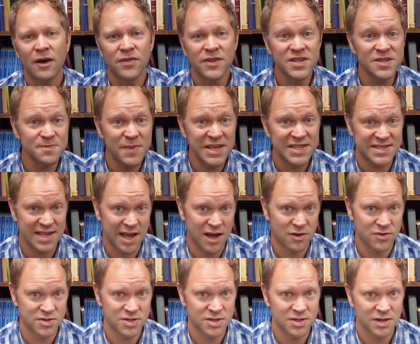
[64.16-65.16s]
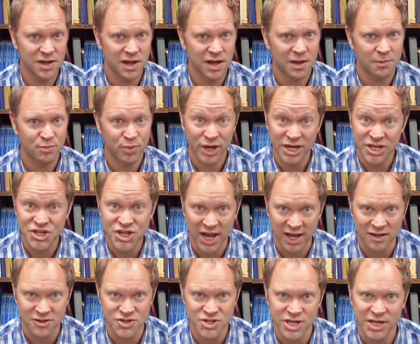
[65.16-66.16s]
this may sound pretty
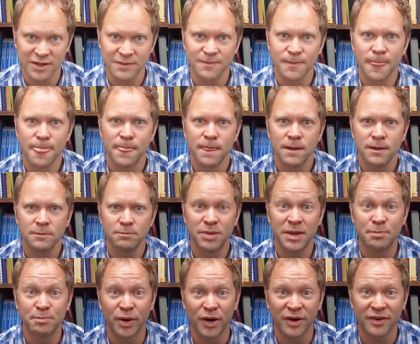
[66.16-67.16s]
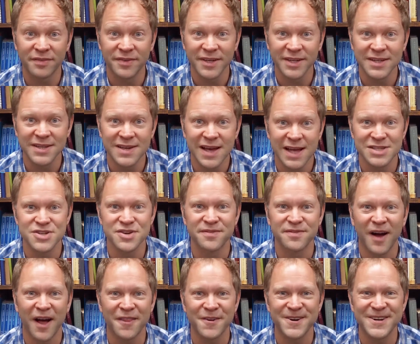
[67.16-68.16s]
challenging. Be perfect as your
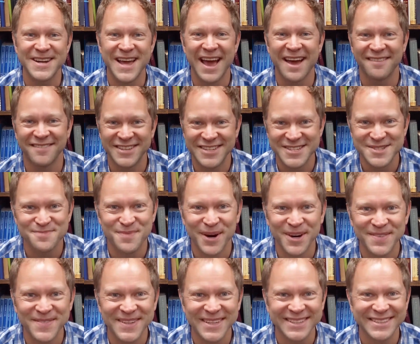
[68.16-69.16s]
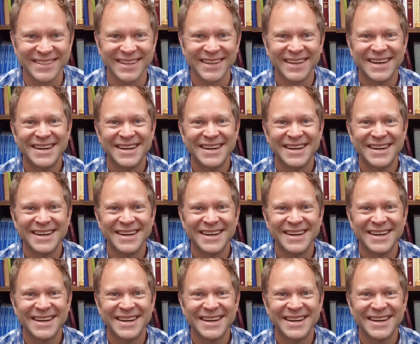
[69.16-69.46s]
Father in heaven is perfect.